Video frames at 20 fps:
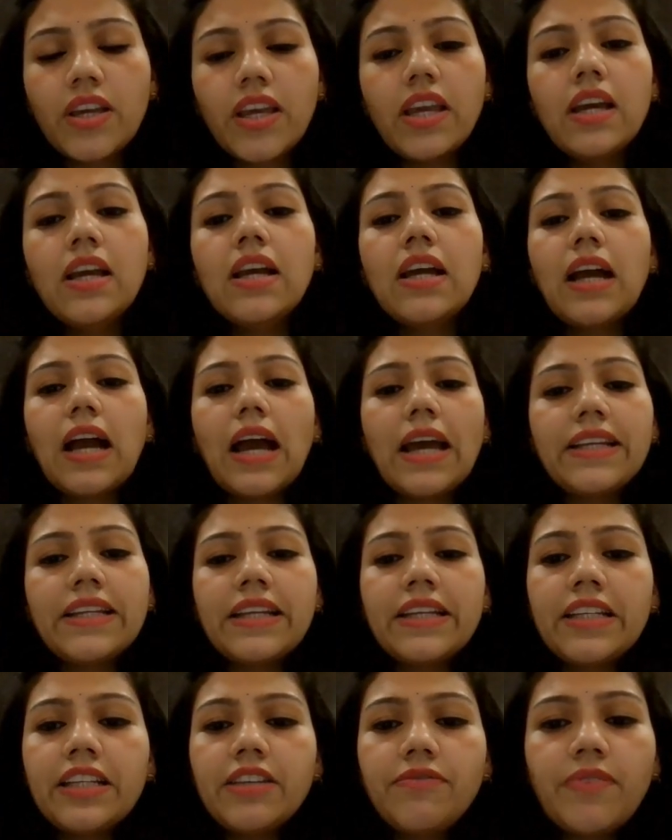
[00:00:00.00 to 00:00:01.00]
Okay.
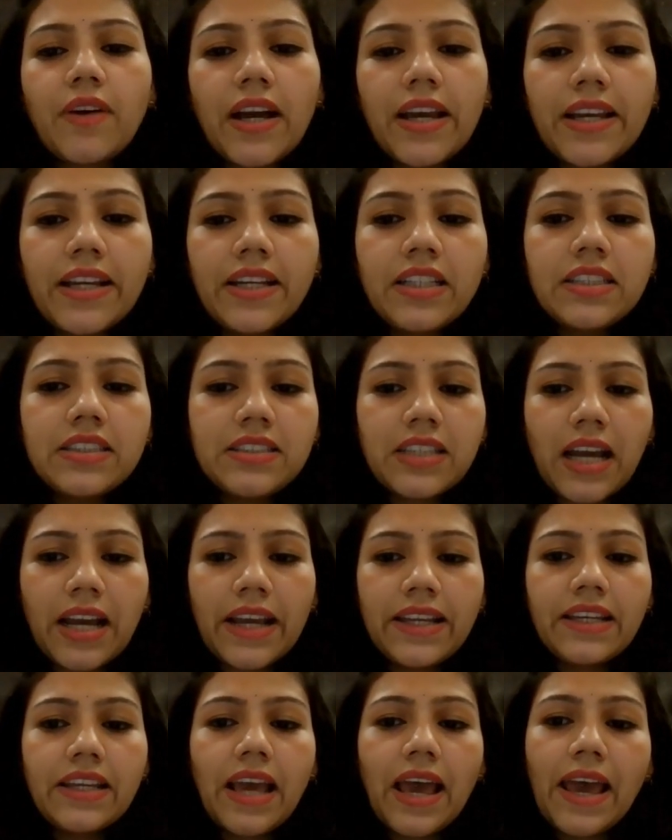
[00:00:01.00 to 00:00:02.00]
Identify,
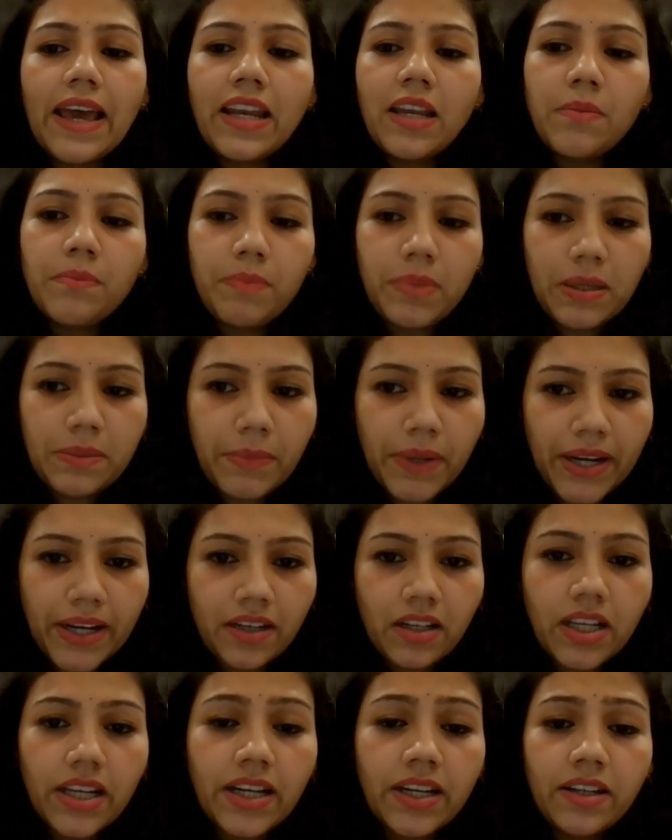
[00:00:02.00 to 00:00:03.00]
design, and
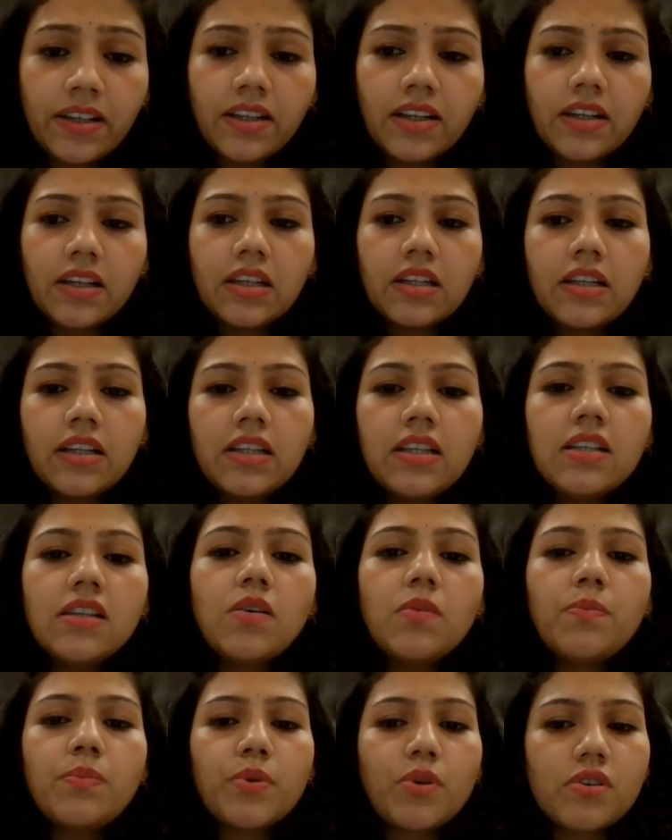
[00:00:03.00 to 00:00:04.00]
implement internal
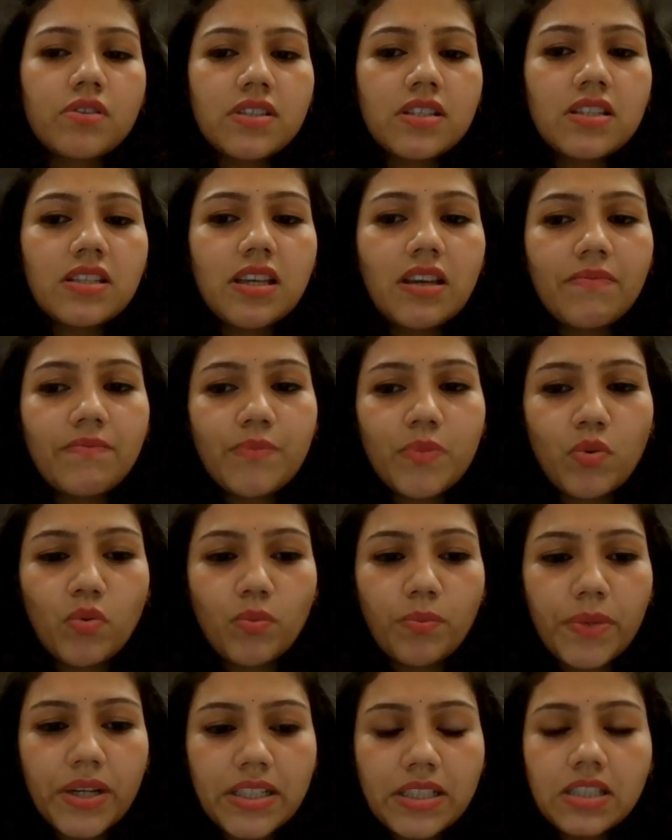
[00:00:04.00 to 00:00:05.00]
process
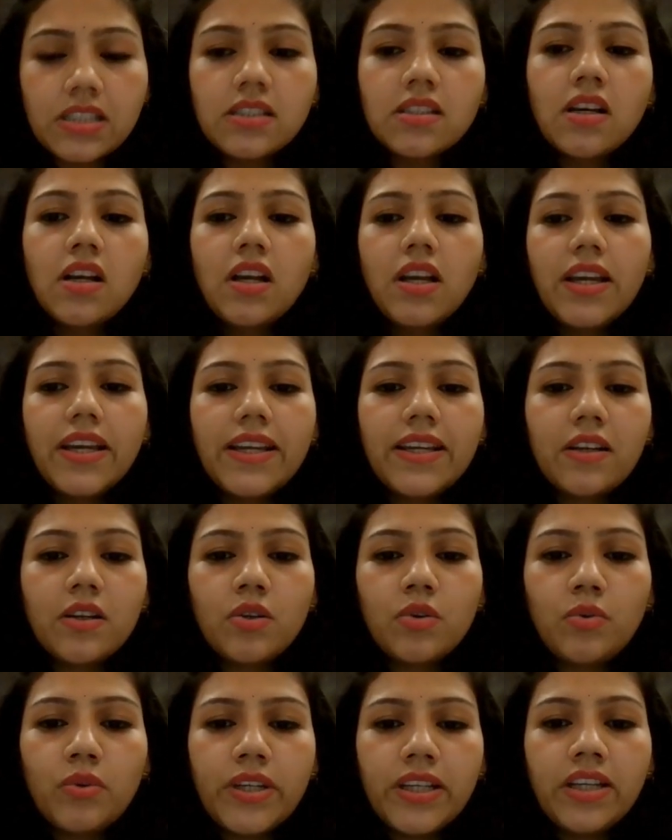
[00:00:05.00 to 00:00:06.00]
improvements,
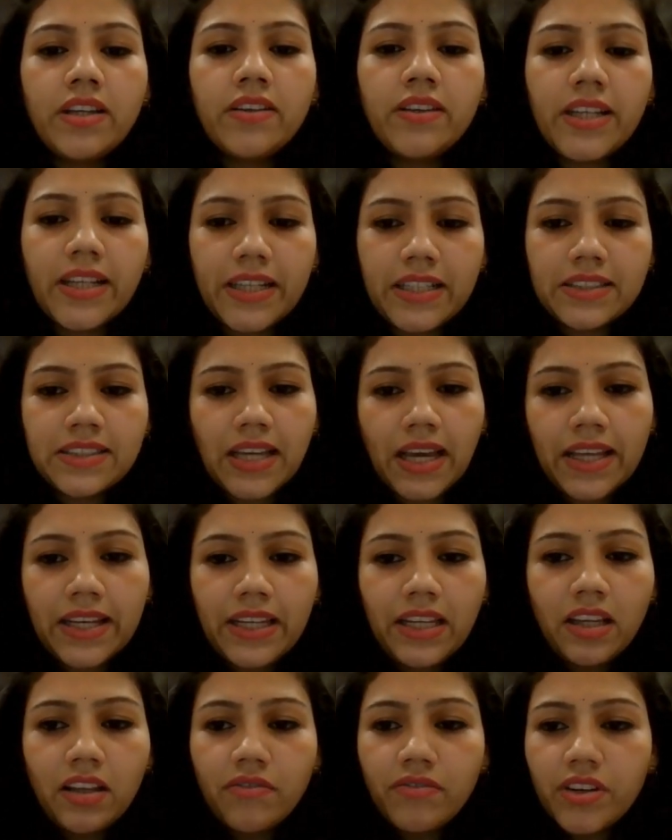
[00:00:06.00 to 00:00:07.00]
including
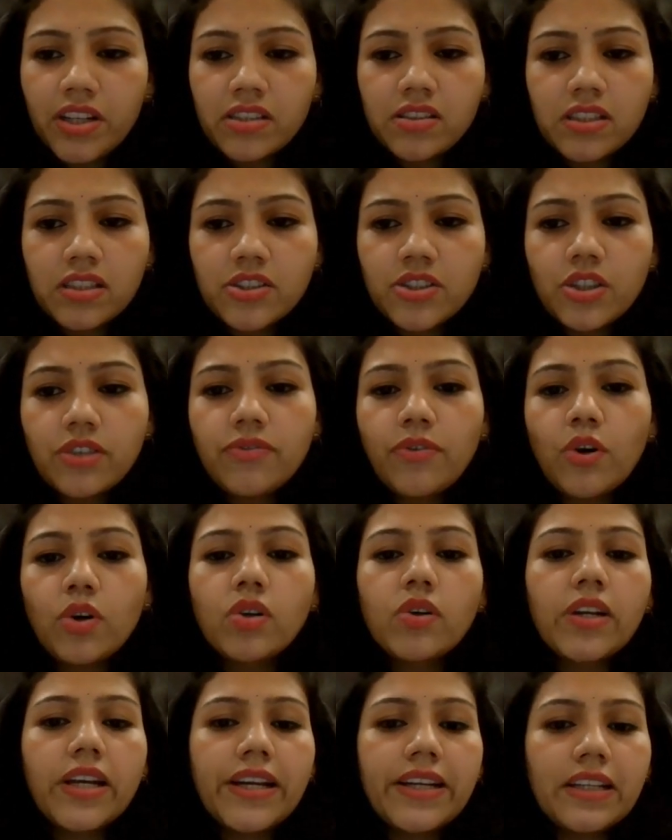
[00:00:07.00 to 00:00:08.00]
redesigning infrastructure
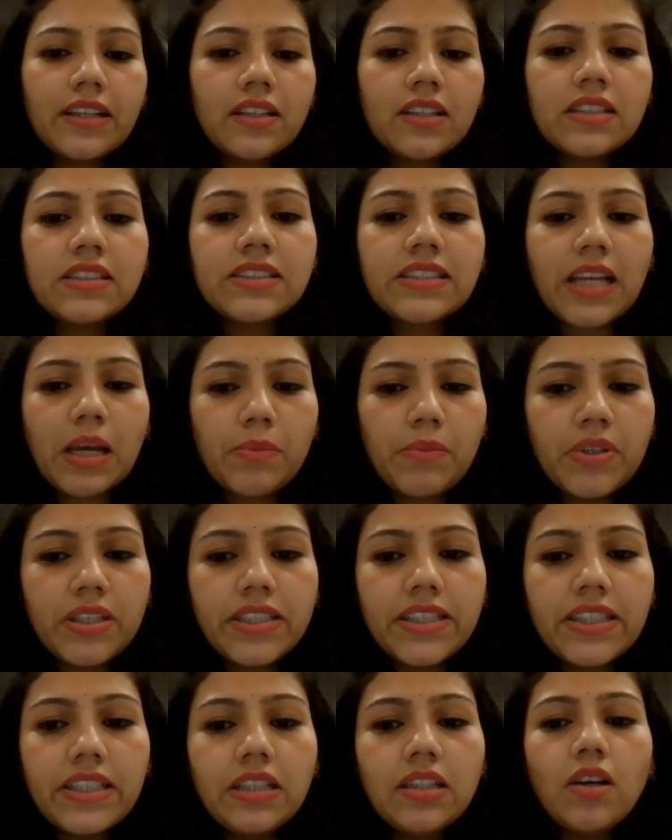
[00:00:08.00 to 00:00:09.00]
for greater
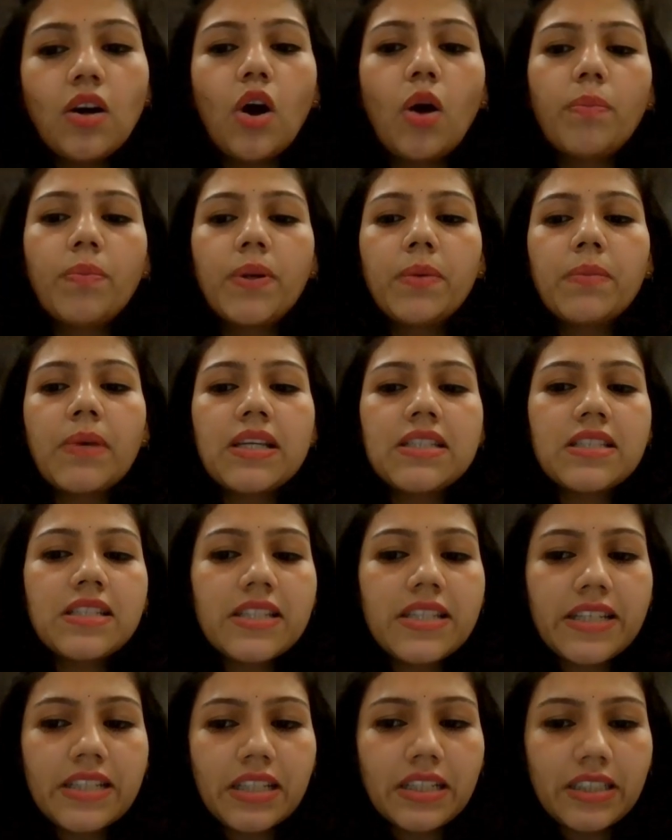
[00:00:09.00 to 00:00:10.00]
scalability,
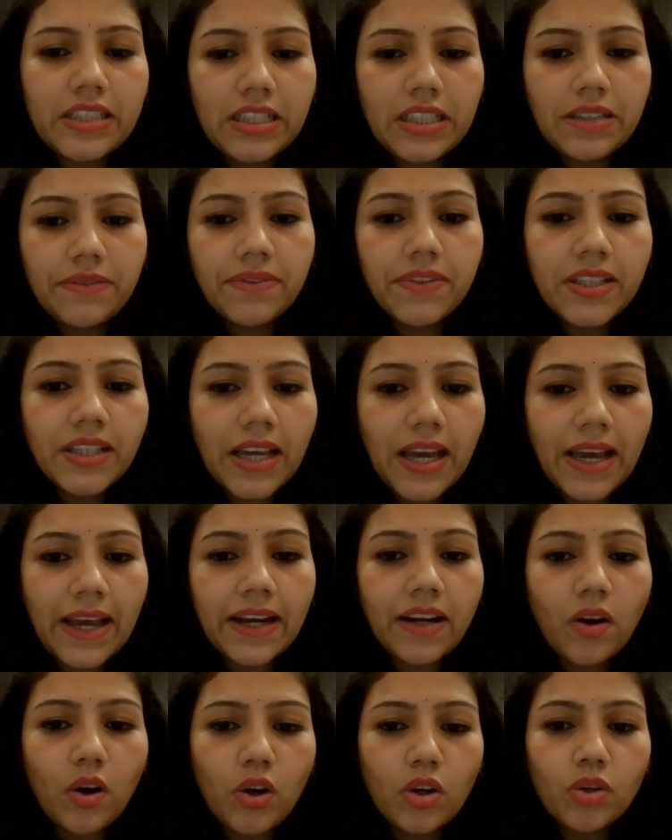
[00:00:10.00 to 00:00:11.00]
optimizing data delivery,
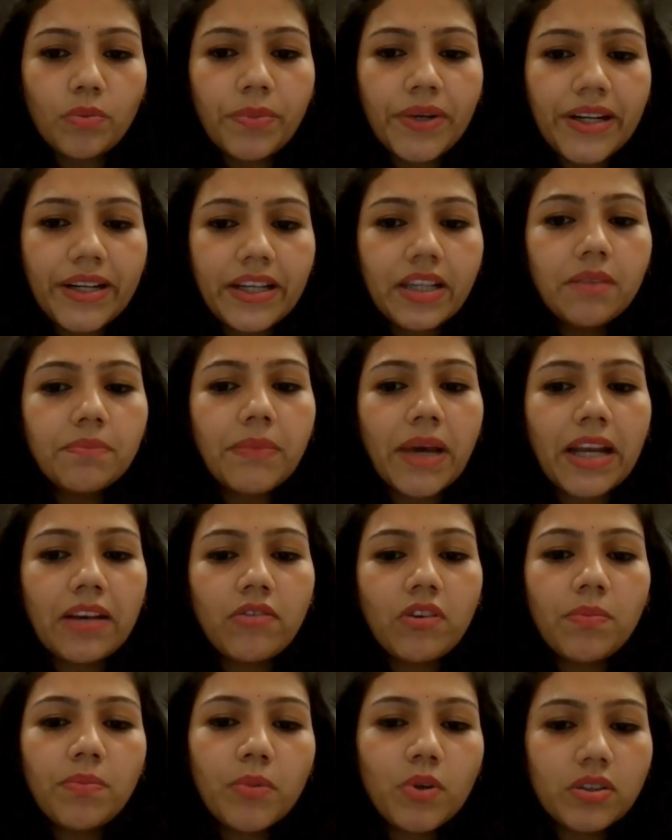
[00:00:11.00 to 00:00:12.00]
and automating
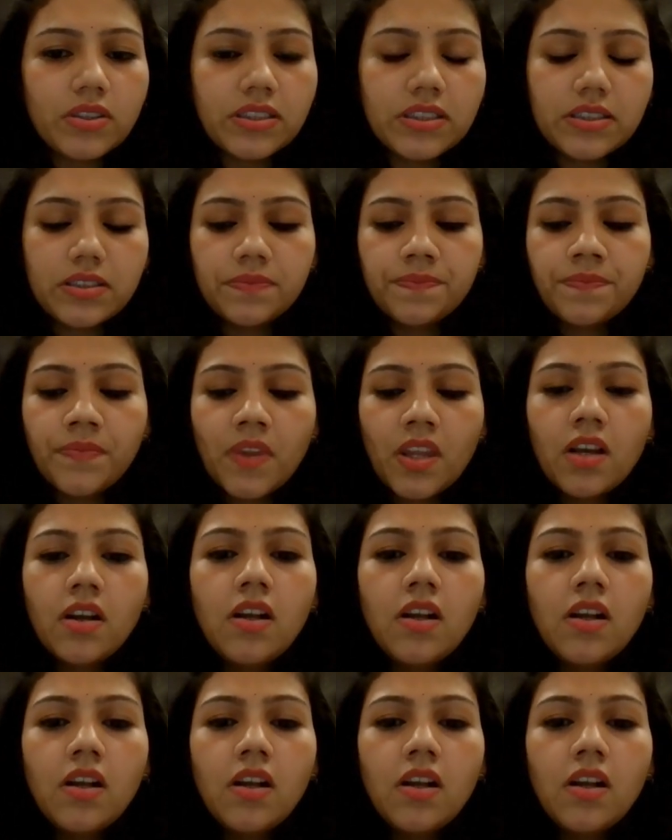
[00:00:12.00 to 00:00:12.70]
manual process.